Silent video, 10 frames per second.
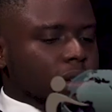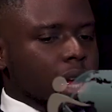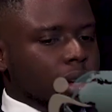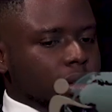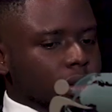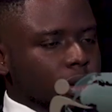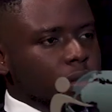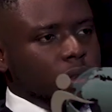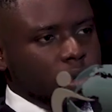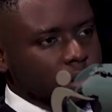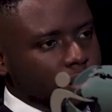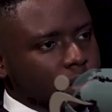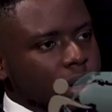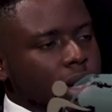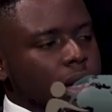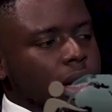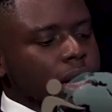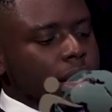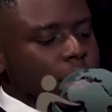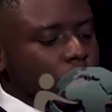and governance.
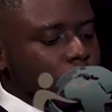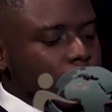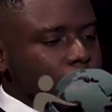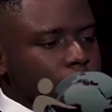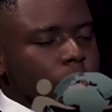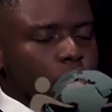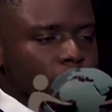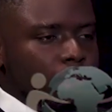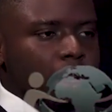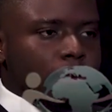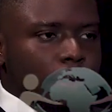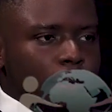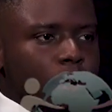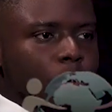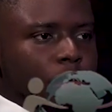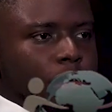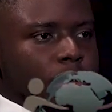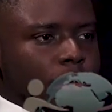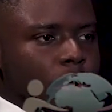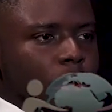Now, um, you are vying for the
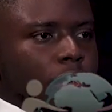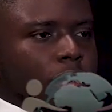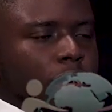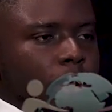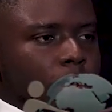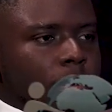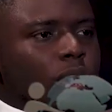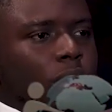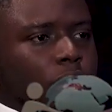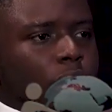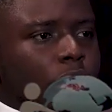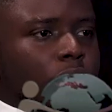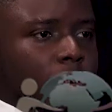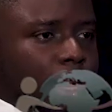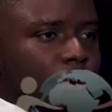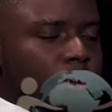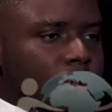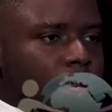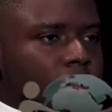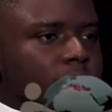office of um, governor of Kano
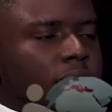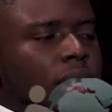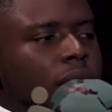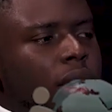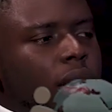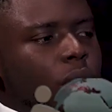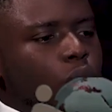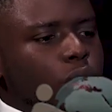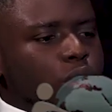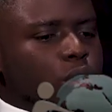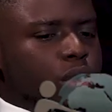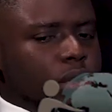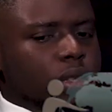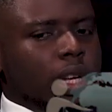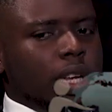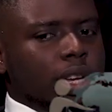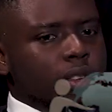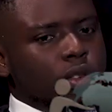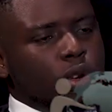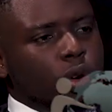State. What would you say
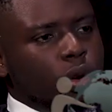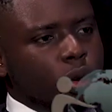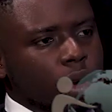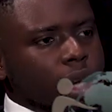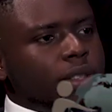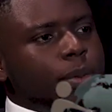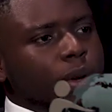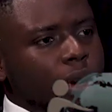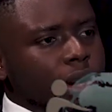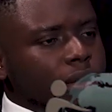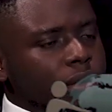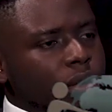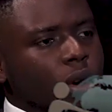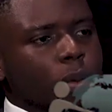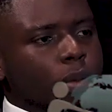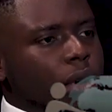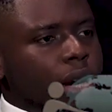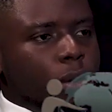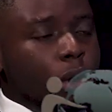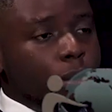in your experience, your
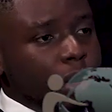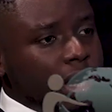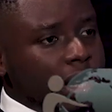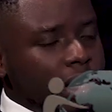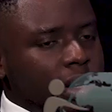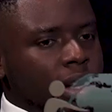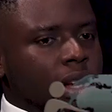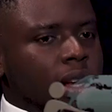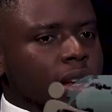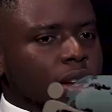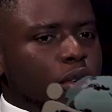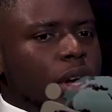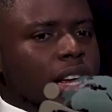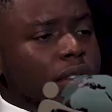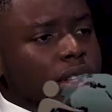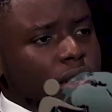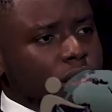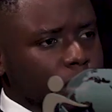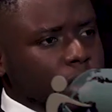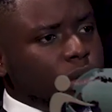upbringing, you know, and everything
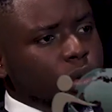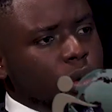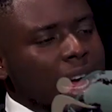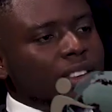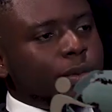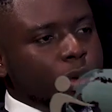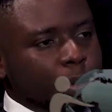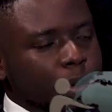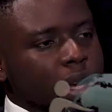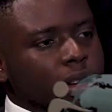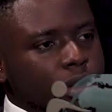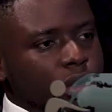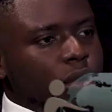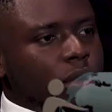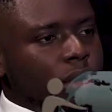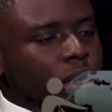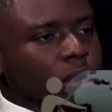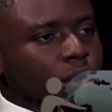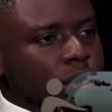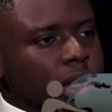you've been through has prepared you
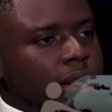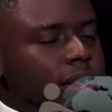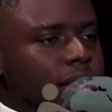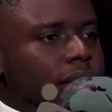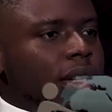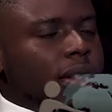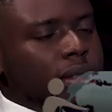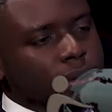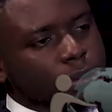to lead the state?